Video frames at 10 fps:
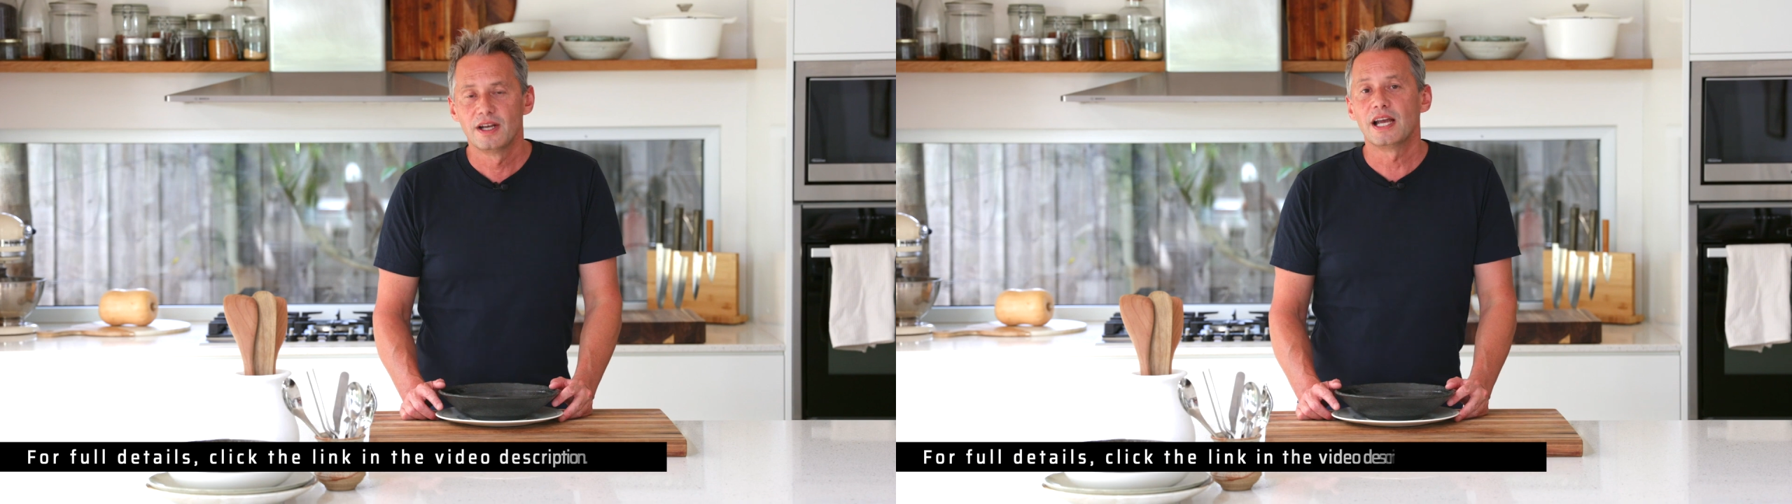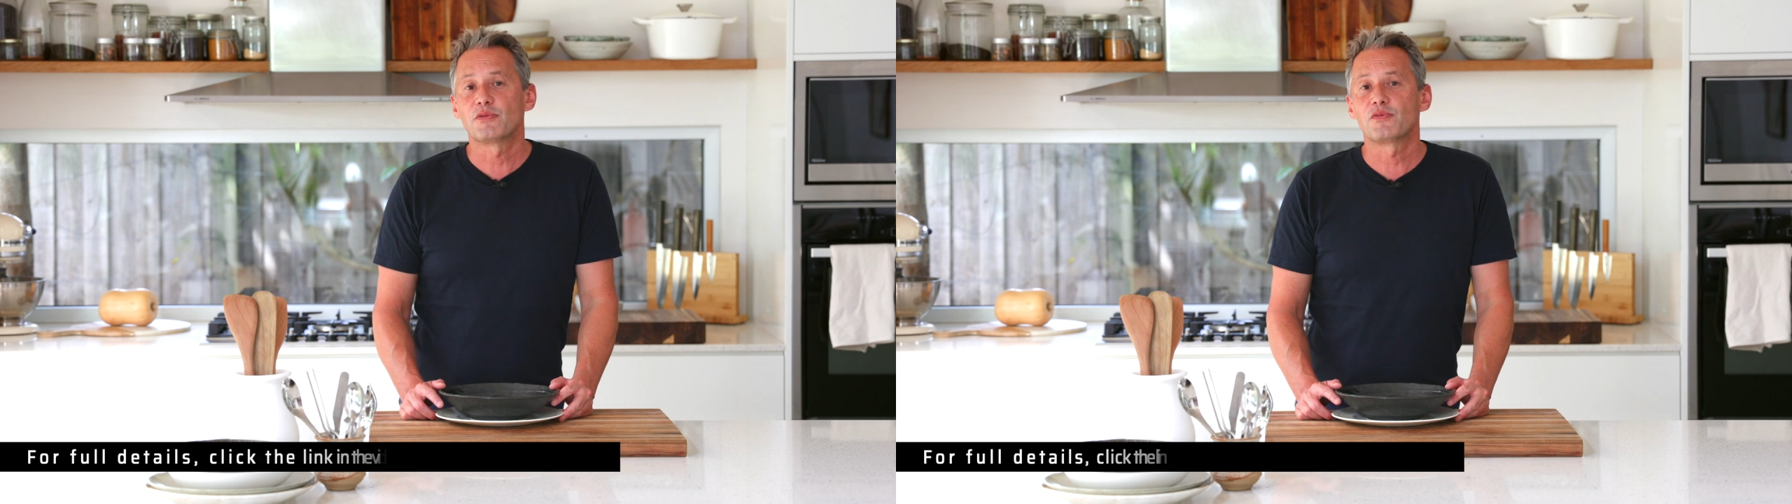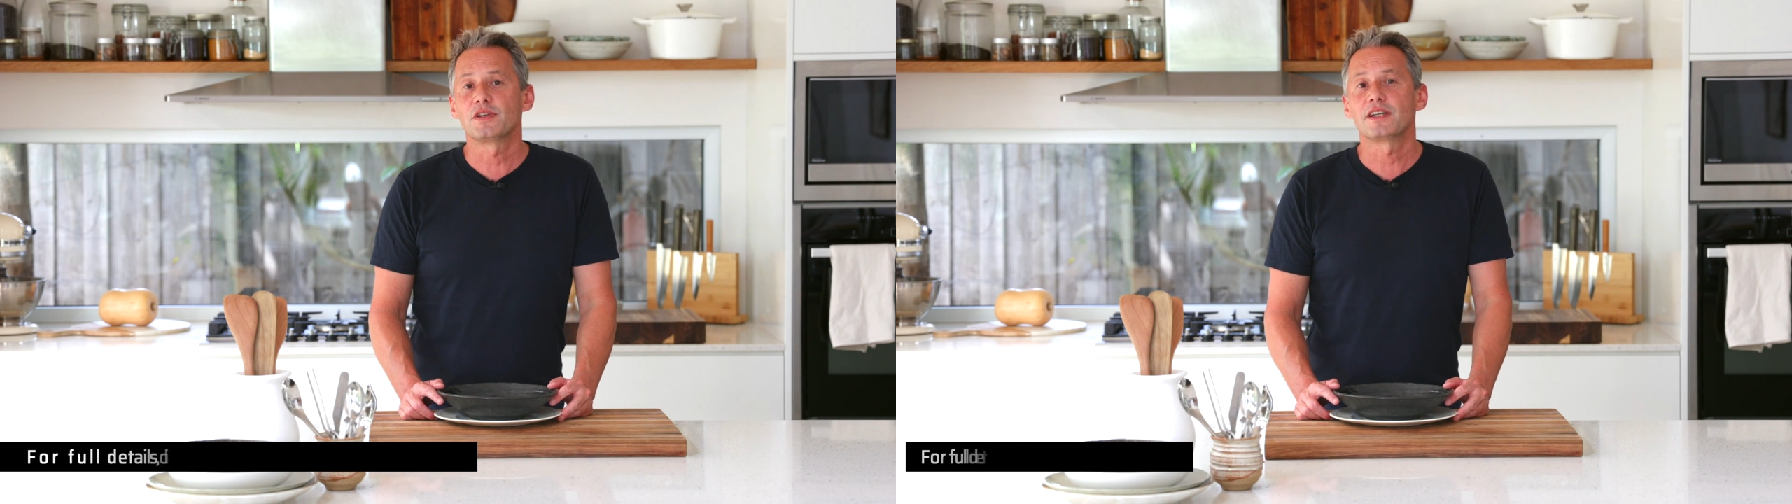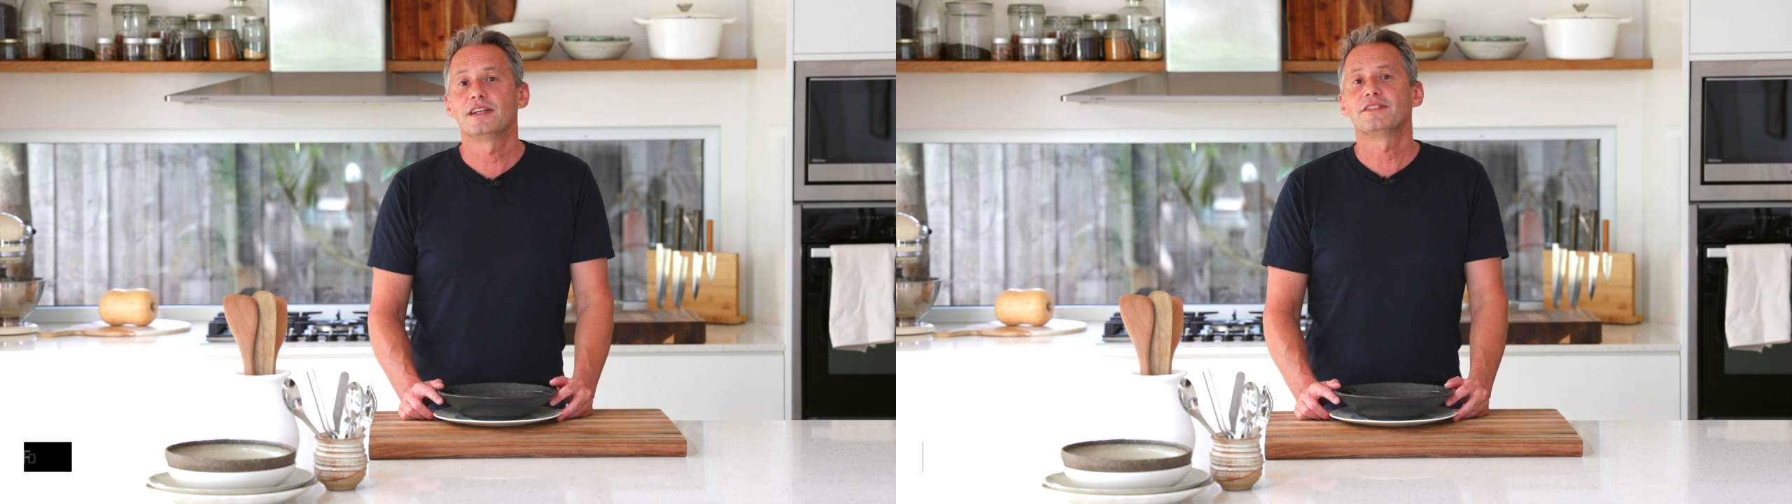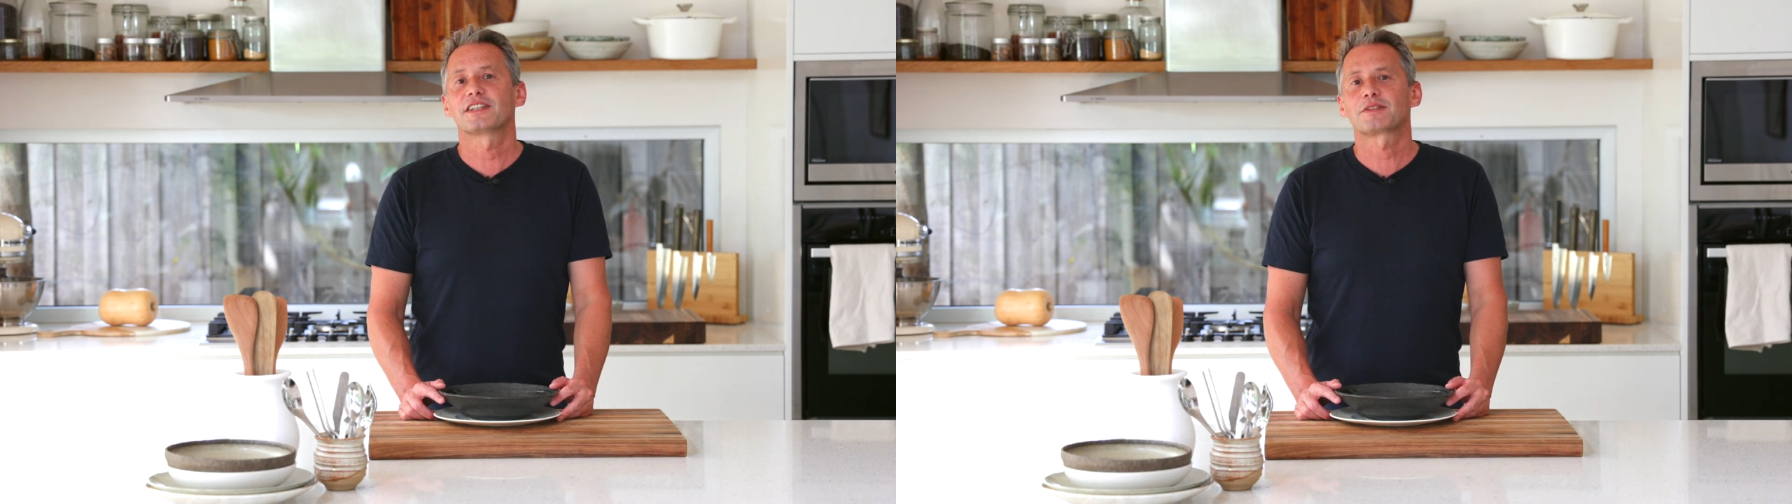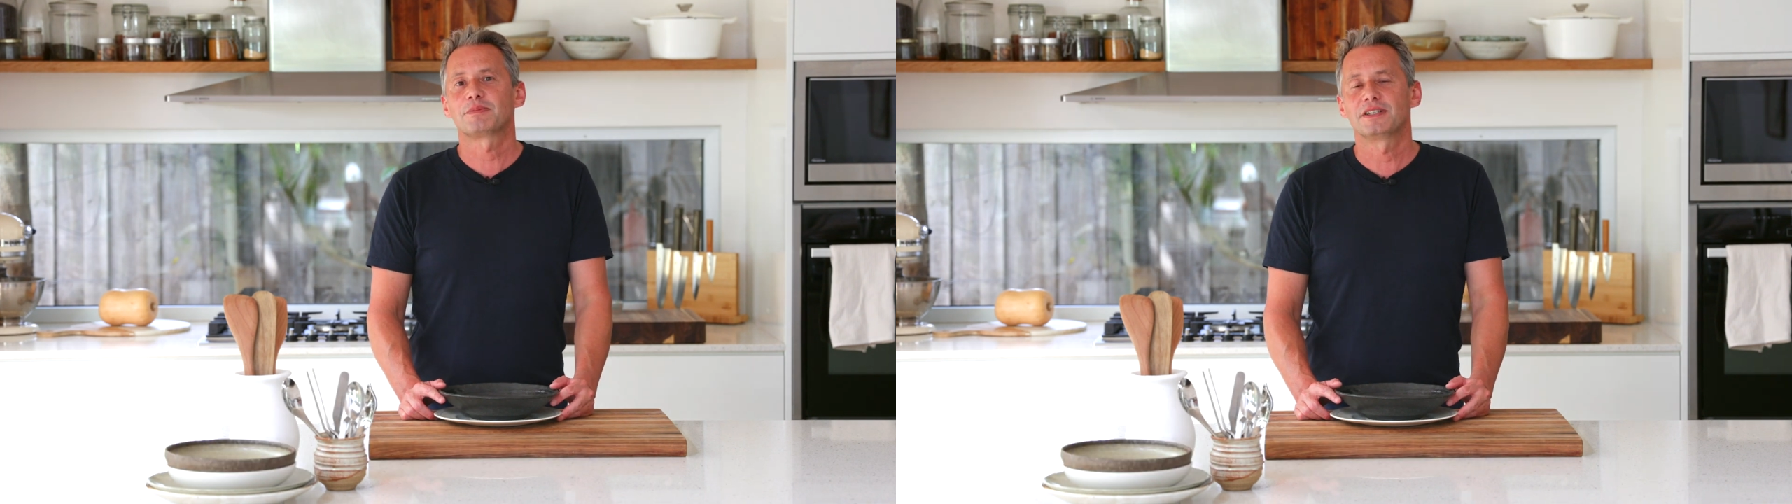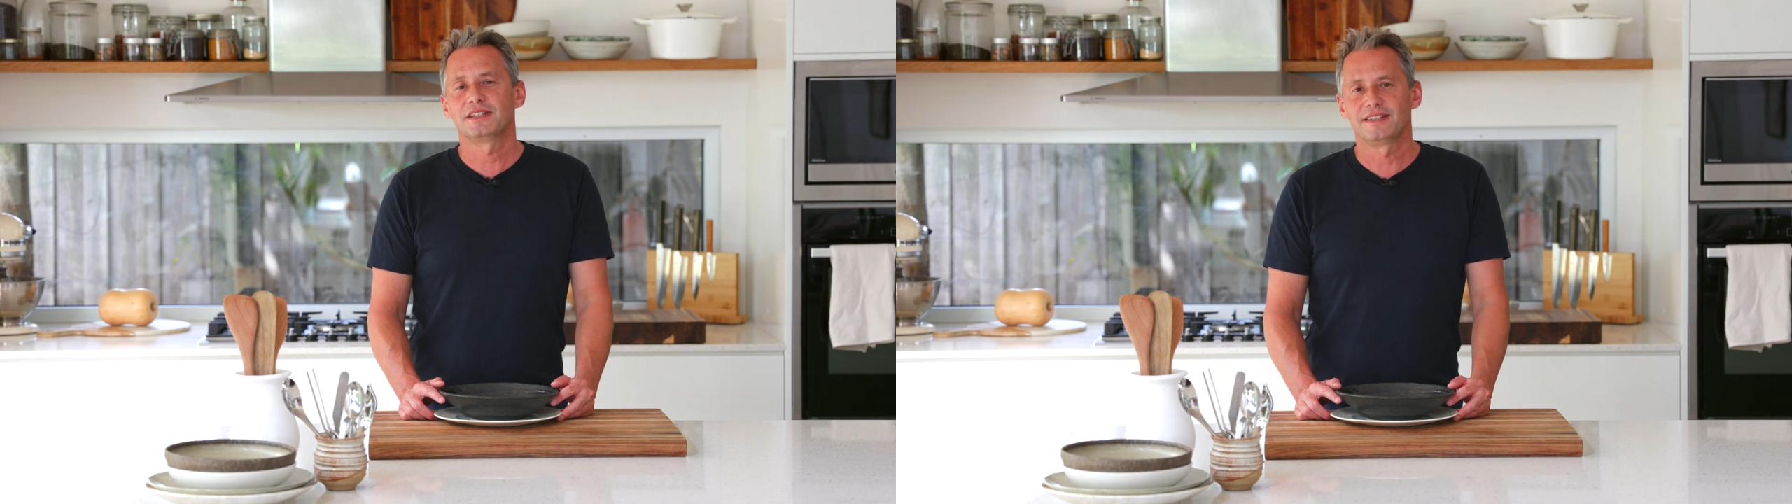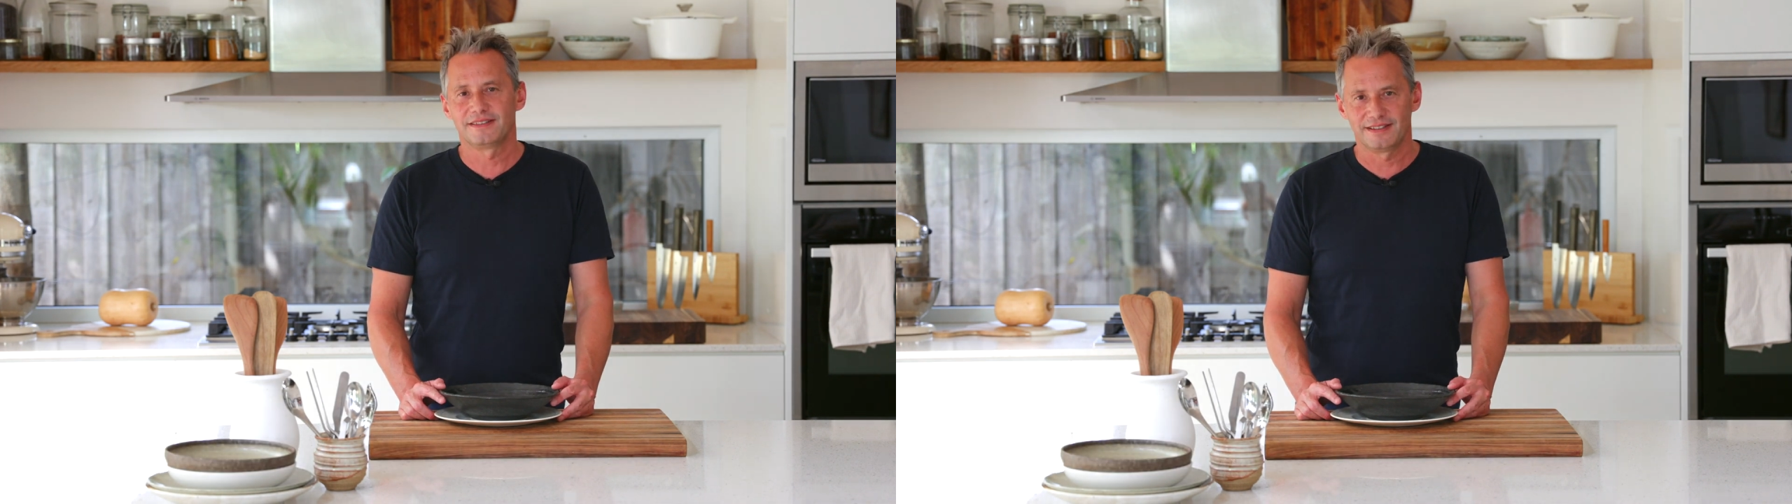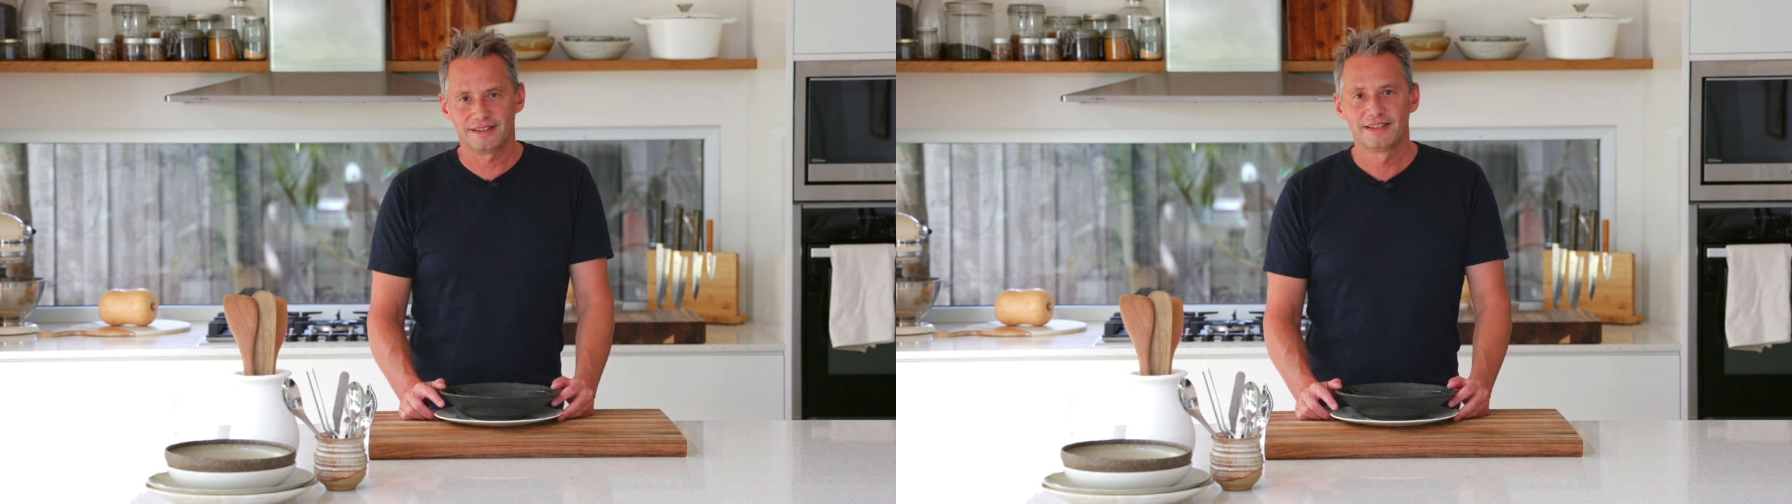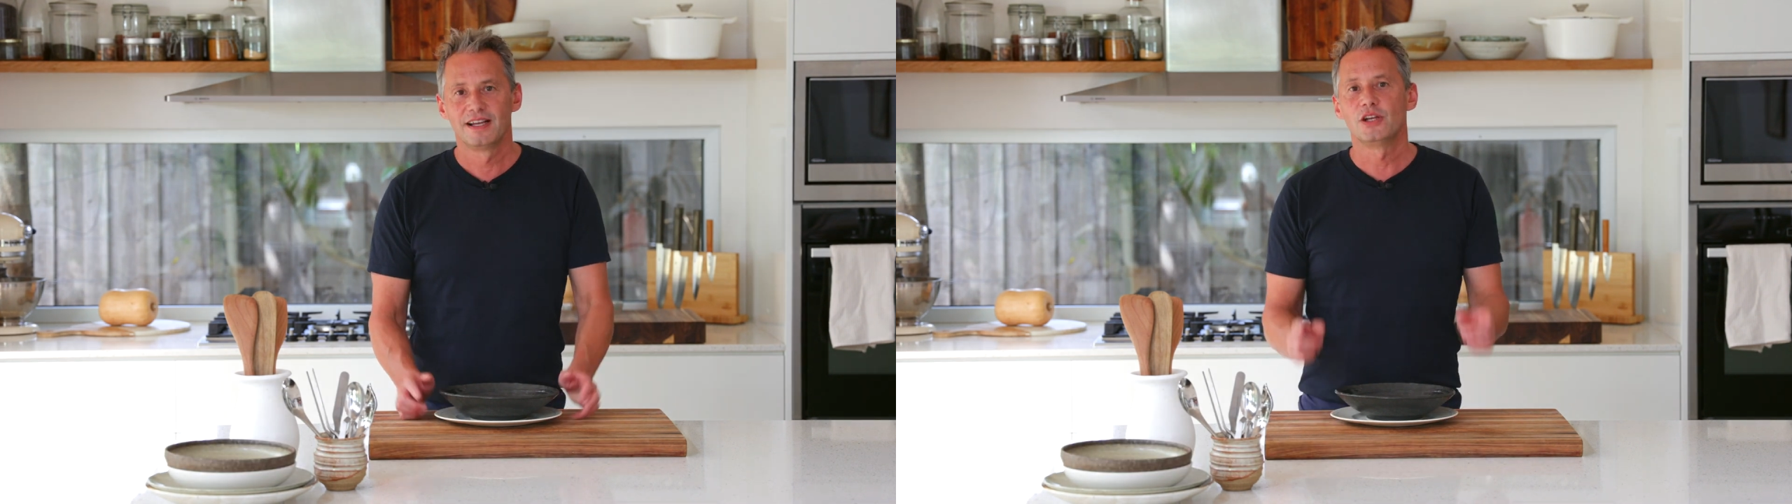Everything is explained in there.